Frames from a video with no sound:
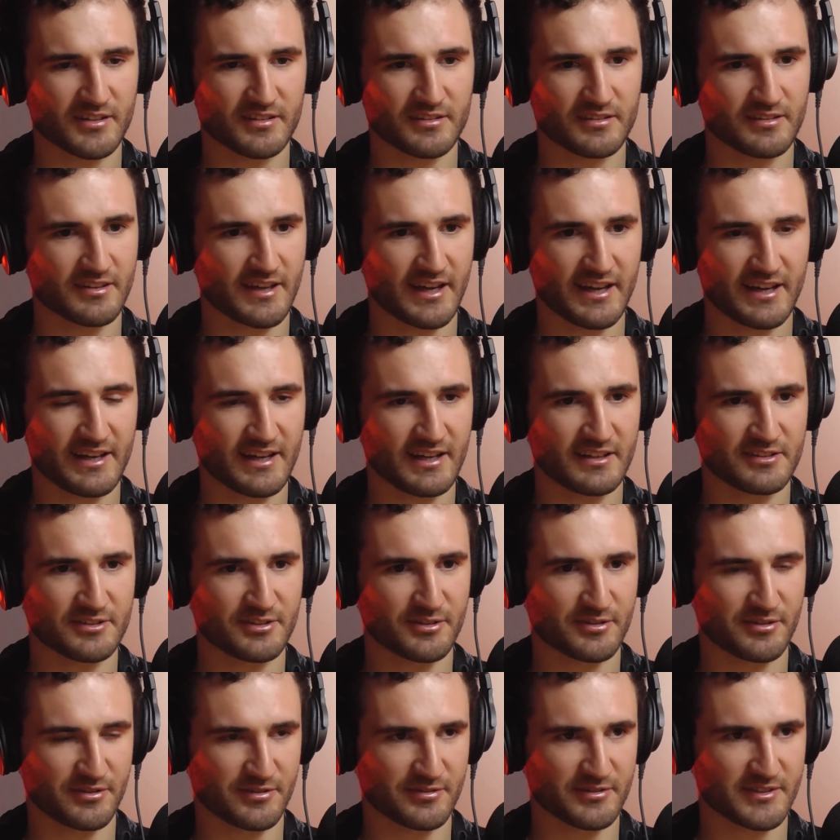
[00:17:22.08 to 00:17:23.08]
they had
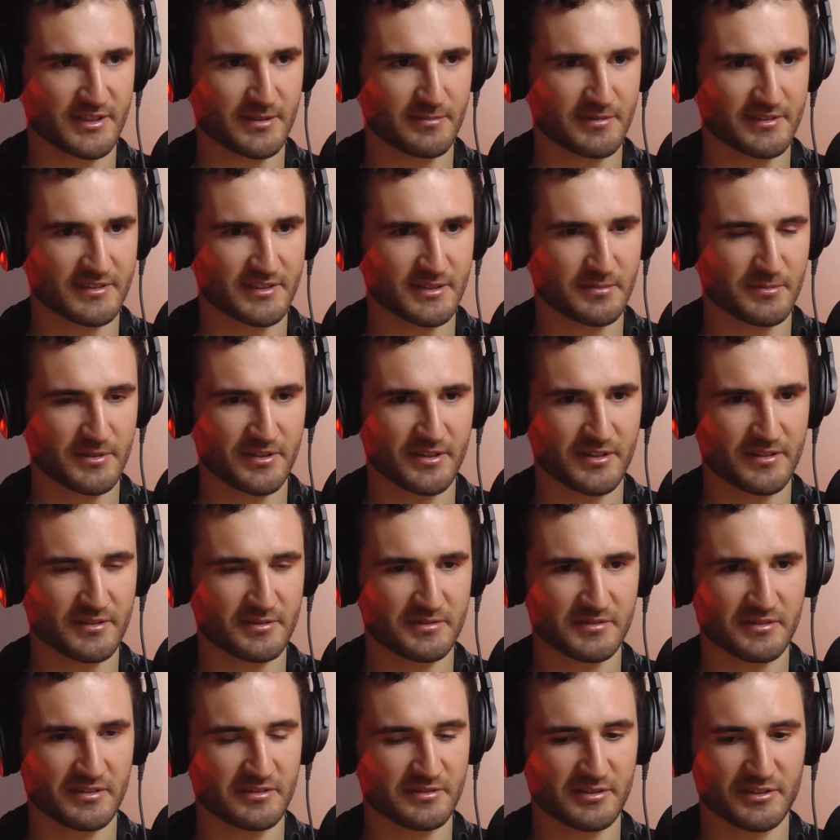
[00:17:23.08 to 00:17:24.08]
gone through something similar.
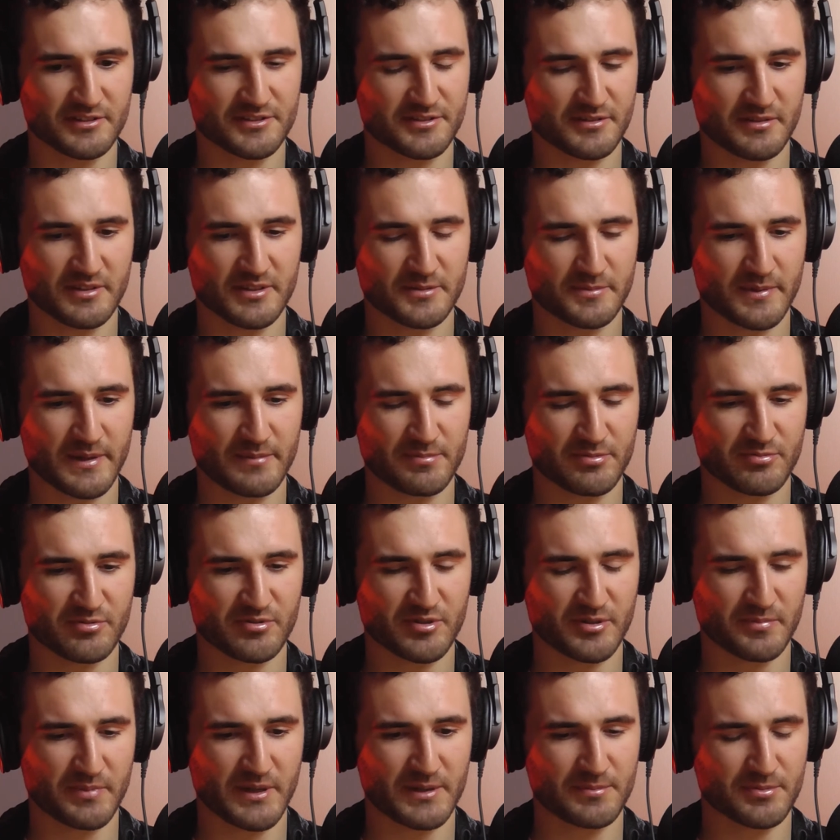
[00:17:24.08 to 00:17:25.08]
Lots of these people
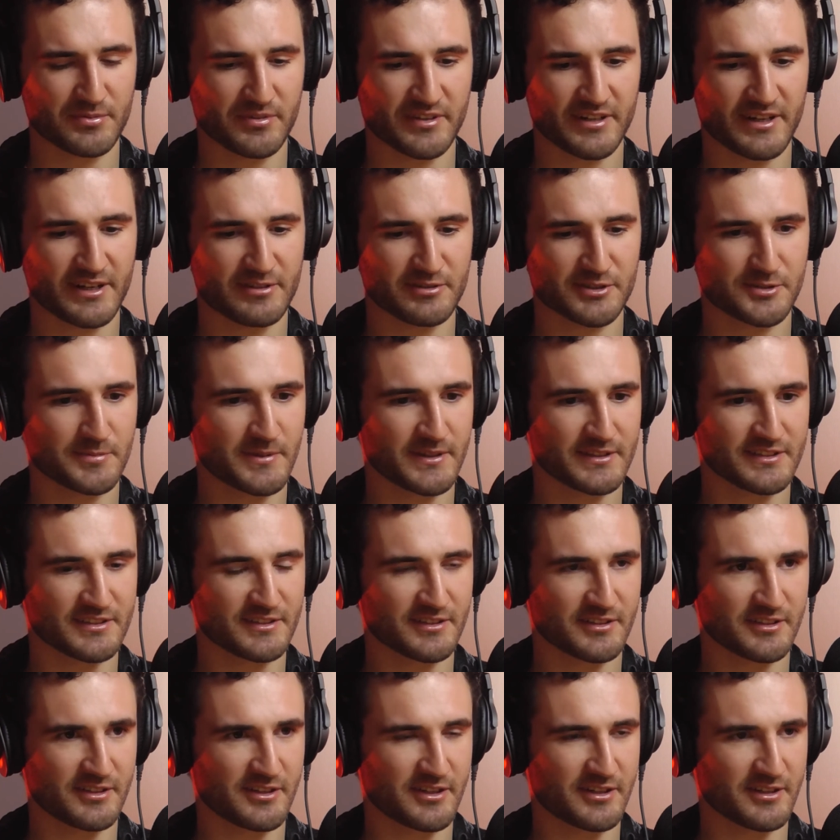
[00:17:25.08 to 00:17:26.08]
were people that I
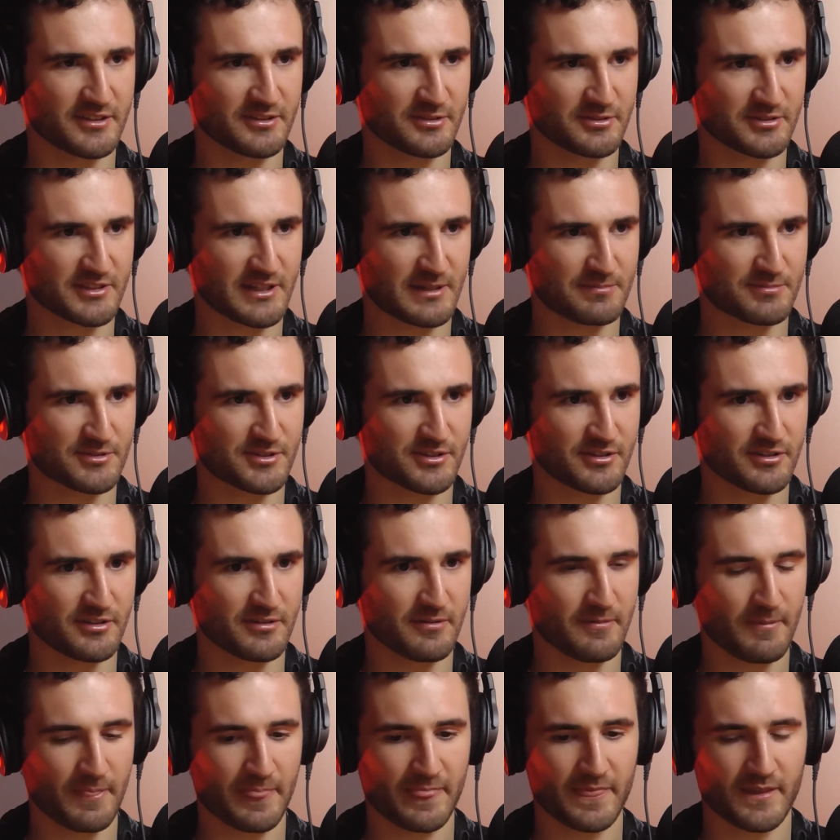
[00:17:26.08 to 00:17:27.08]
respected a lot and looked up
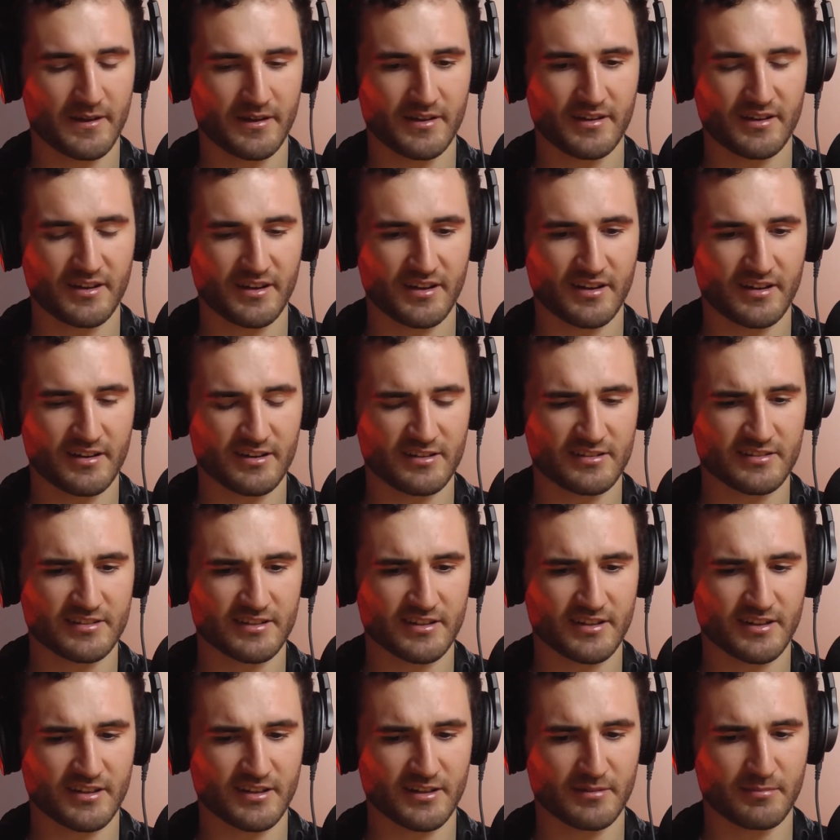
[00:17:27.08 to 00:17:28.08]
to. And
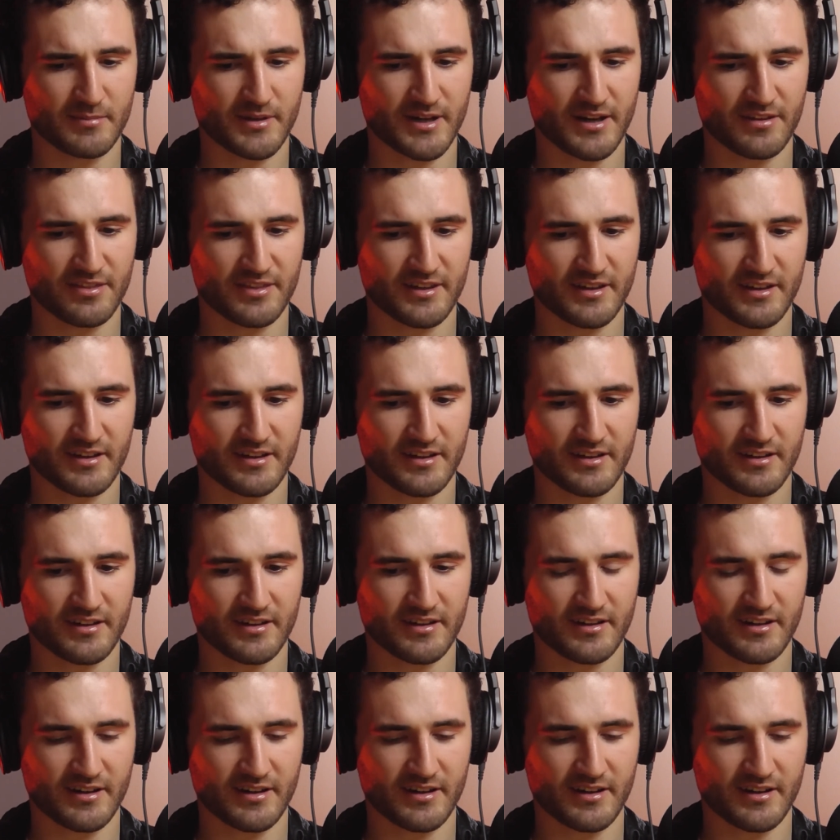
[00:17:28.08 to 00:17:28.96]
I think